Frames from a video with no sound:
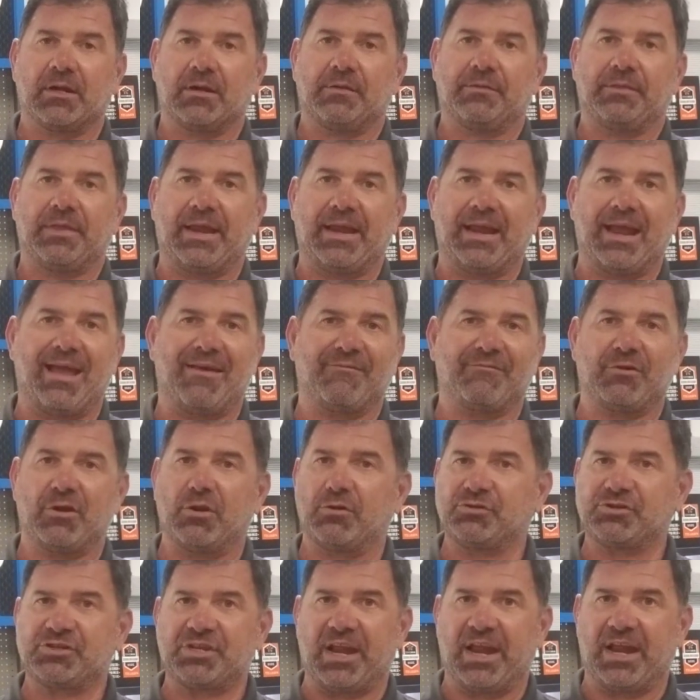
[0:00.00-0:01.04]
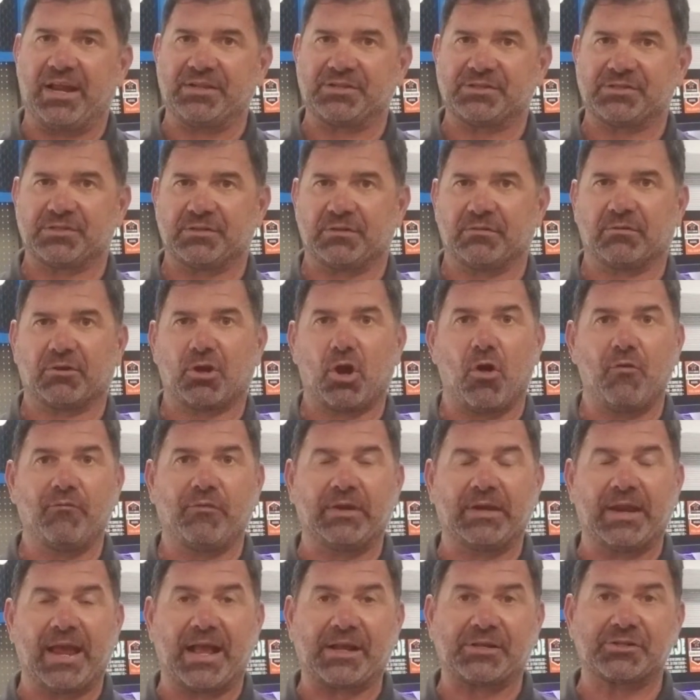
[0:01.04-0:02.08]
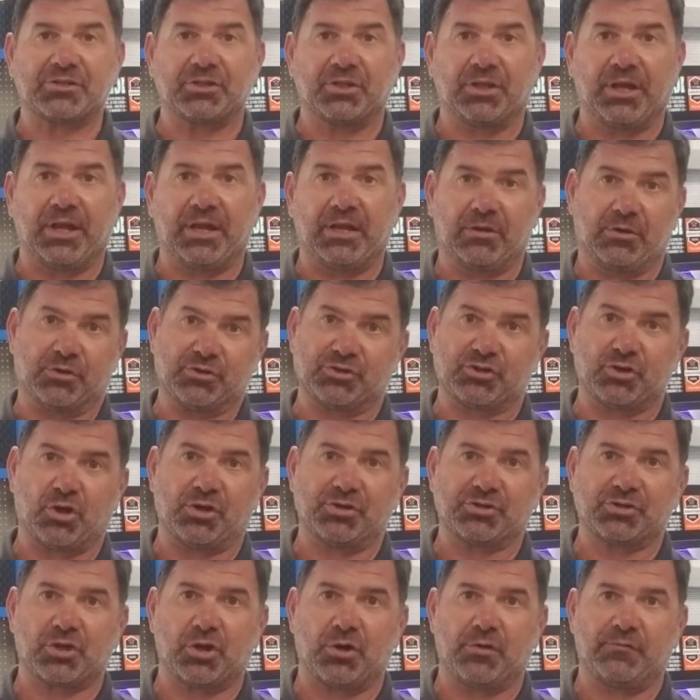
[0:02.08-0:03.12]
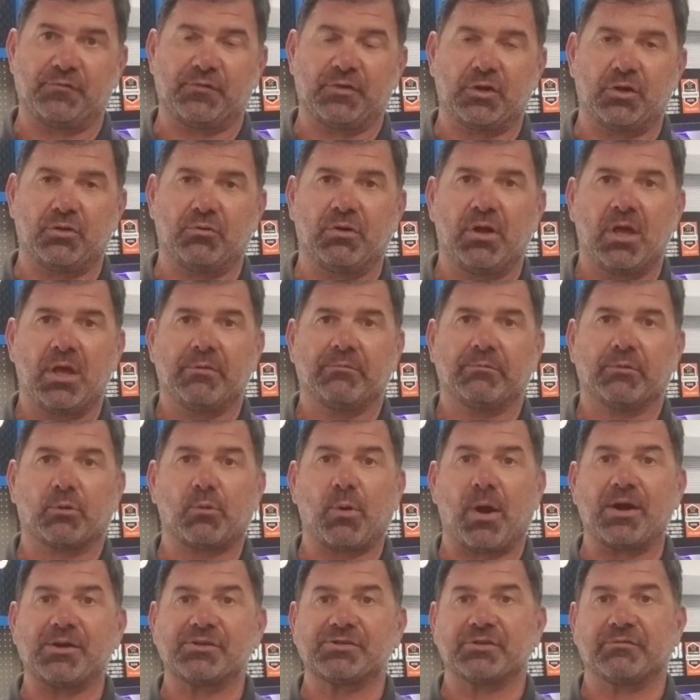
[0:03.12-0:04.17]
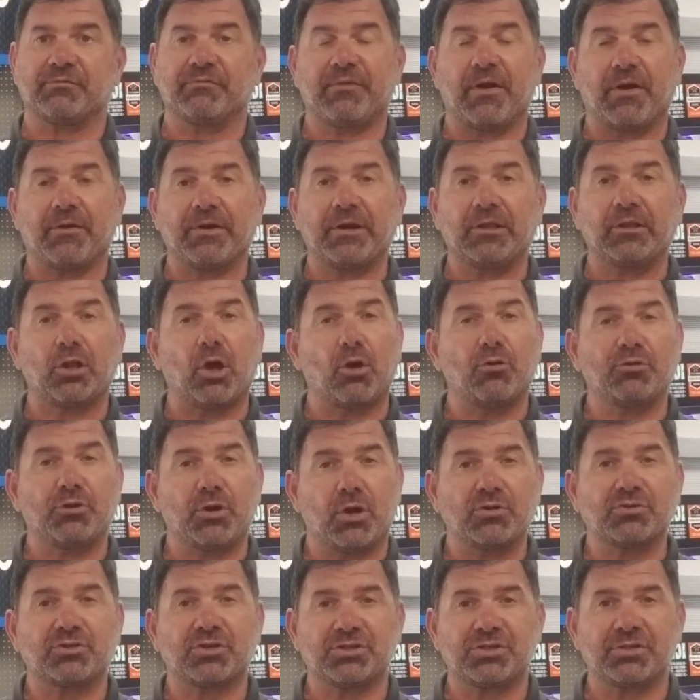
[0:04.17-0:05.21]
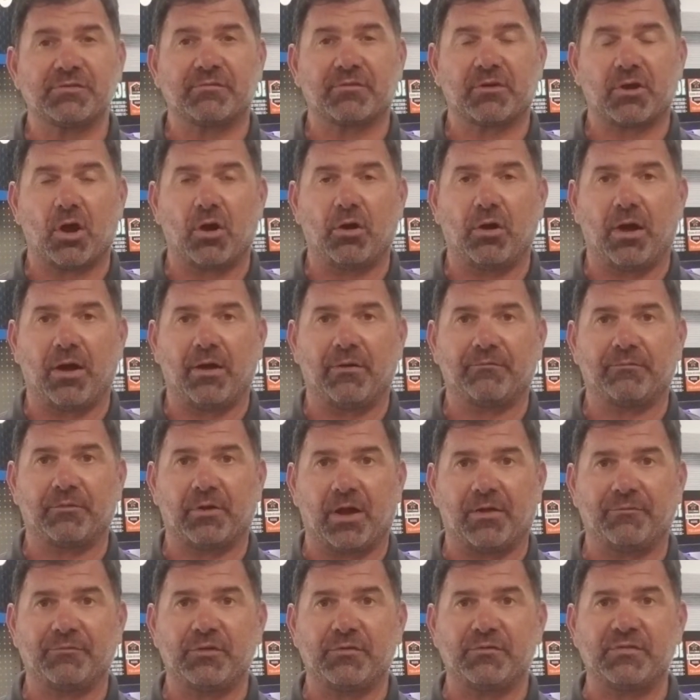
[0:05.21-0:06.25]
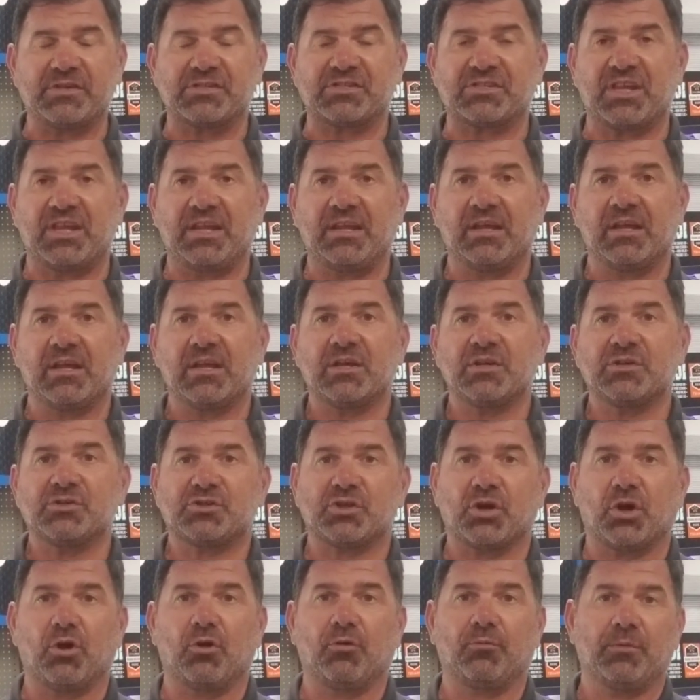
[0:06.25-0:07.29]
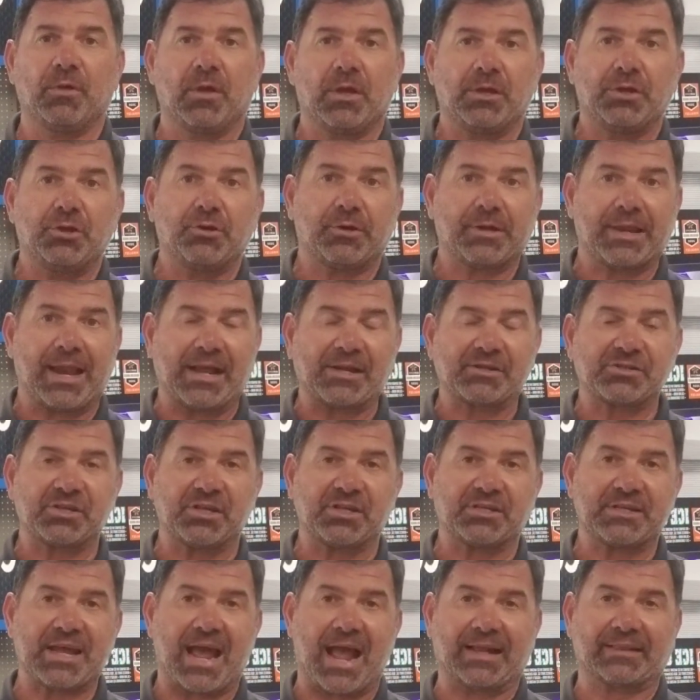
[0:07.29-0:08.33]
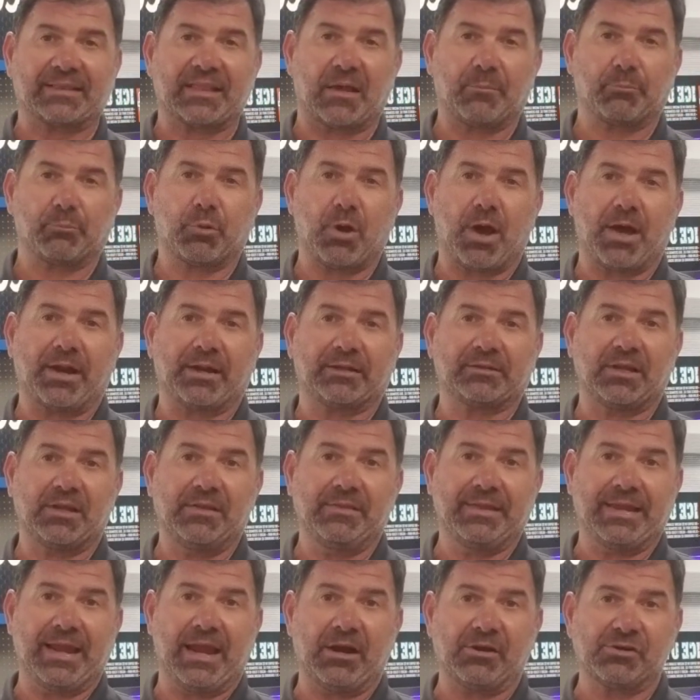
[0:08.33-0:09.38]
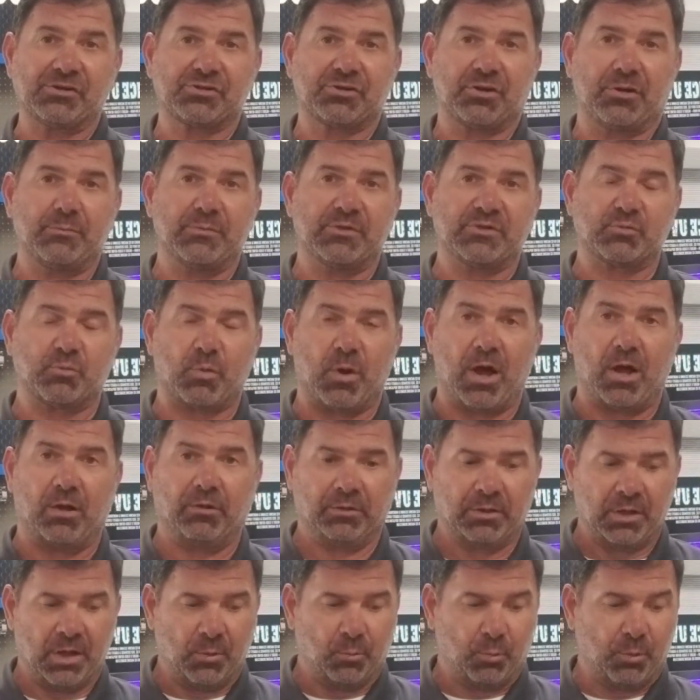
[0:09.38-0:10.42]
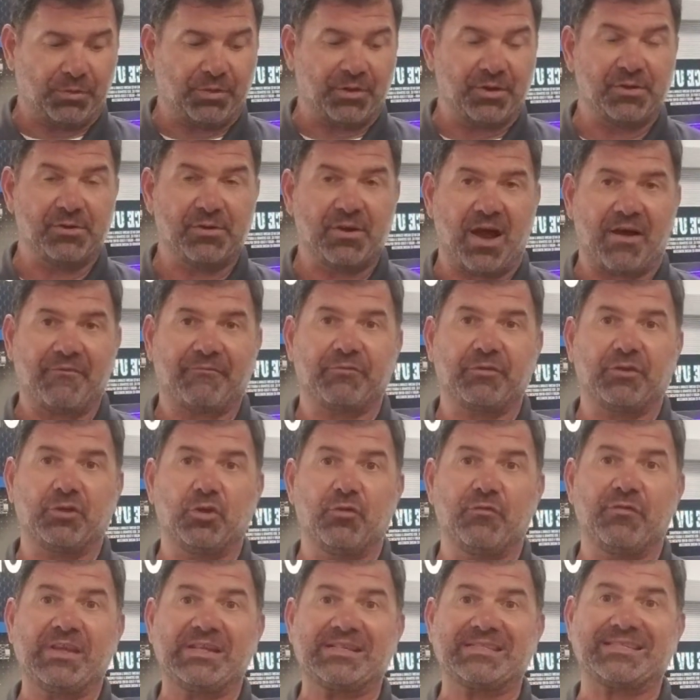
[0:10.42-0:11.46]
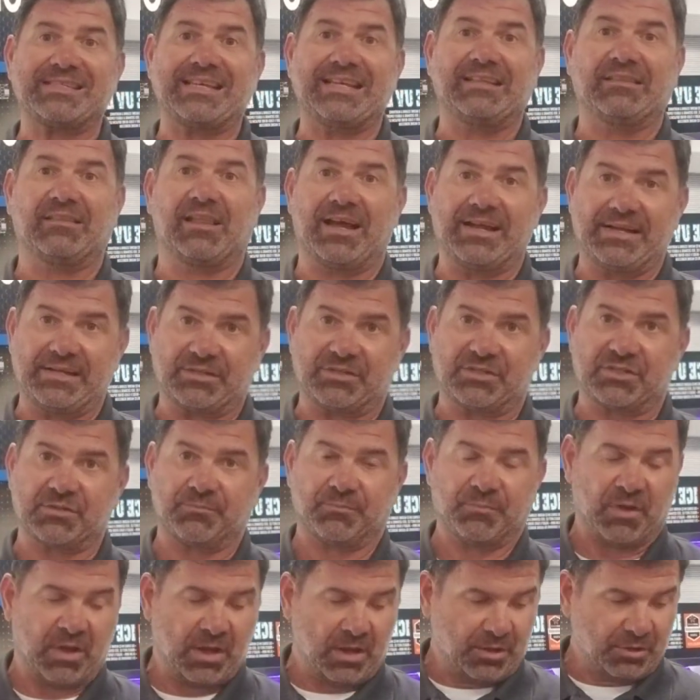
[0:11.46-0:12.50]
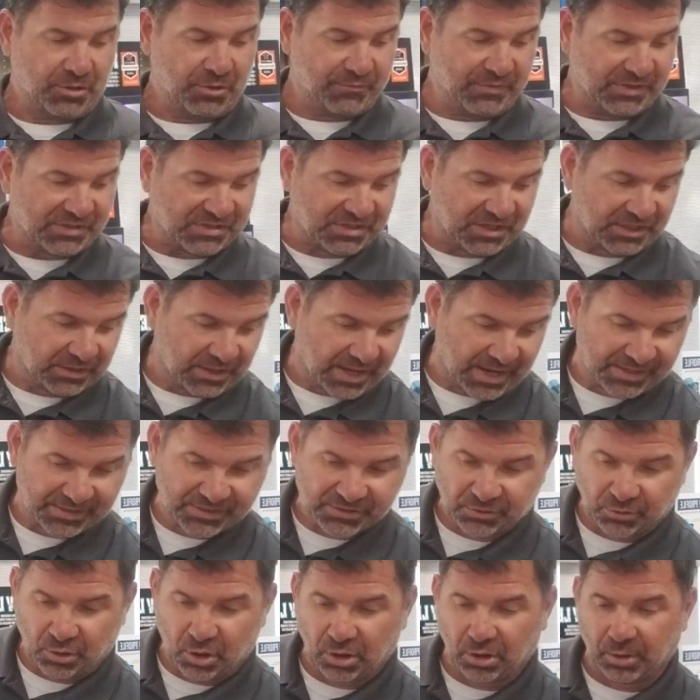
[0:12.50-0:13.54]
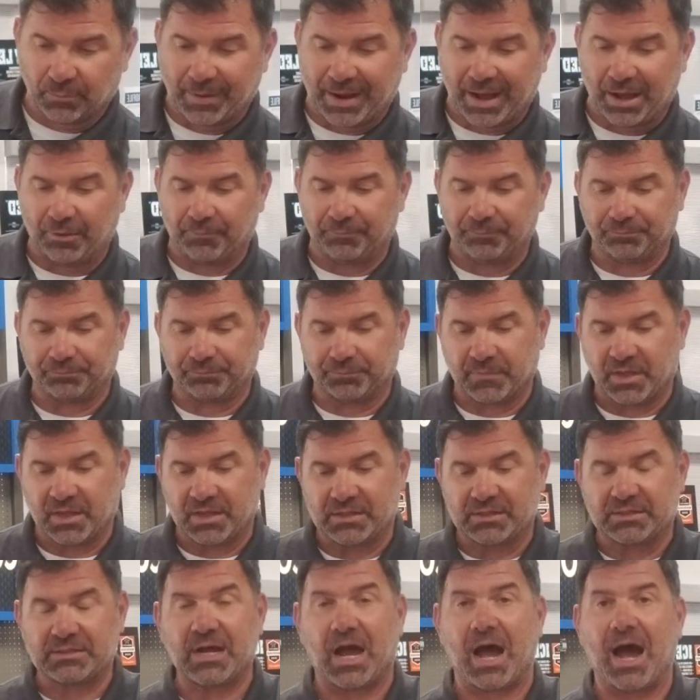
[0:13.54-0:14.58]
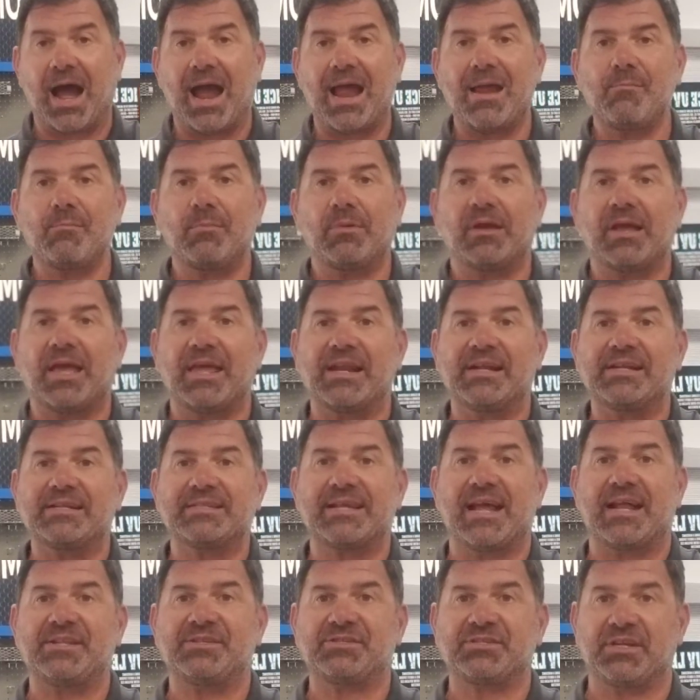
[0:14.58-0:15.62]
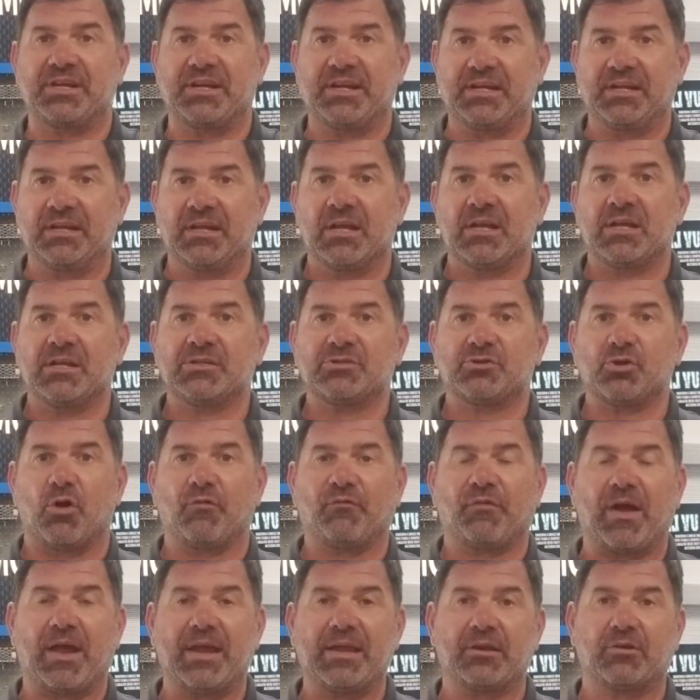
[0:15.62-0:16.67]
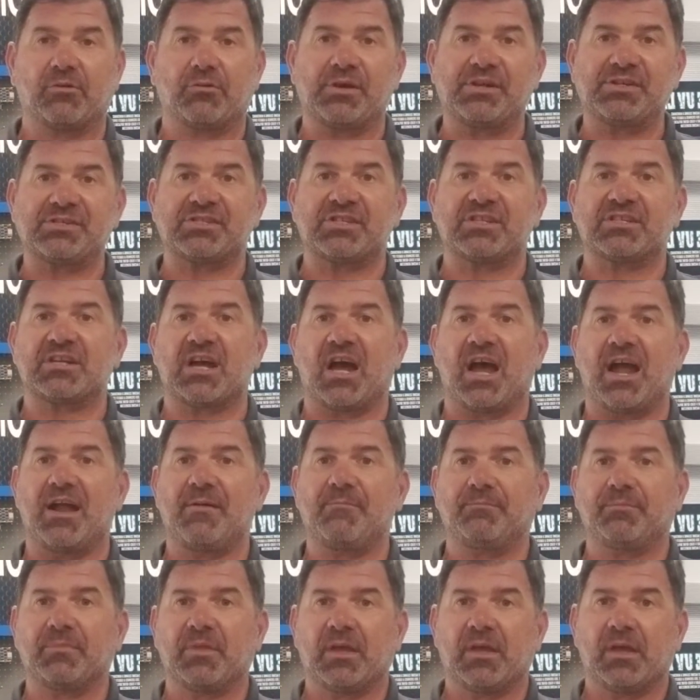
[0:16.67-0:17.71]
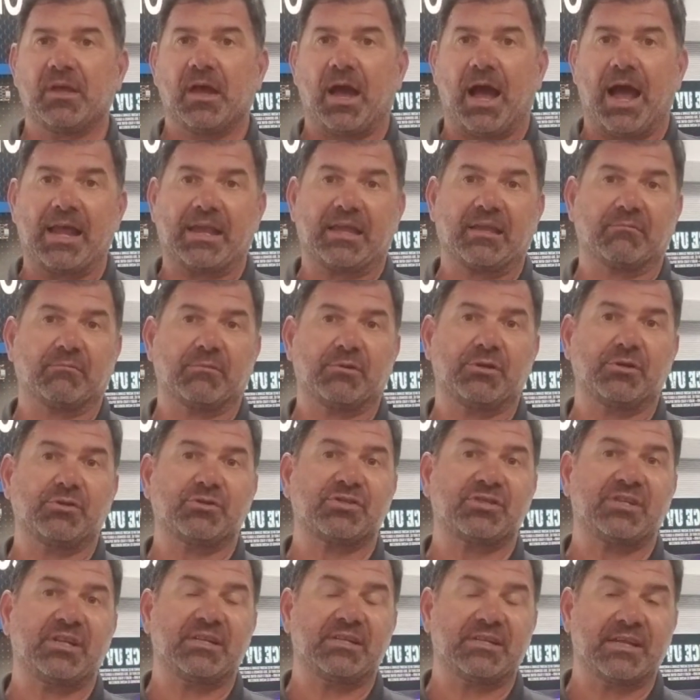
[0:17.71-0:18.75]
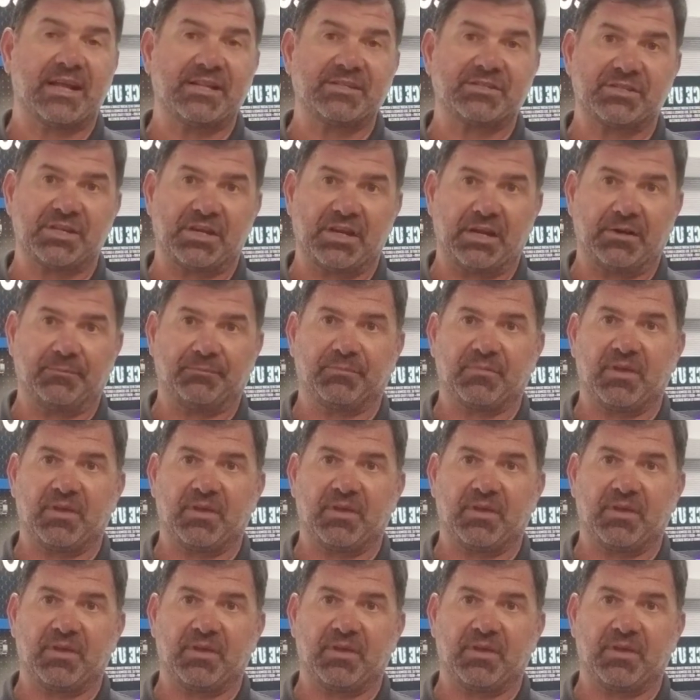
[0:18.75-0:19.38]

They have no chance. COVID actually, or SARS-CoV-2, requires a very low dosage of UVC, so you can actually attack that product in the airstream as well with enough UVC lights. UVC lights are all about time and intensity. So if I increase the time, I can reduce the intensity.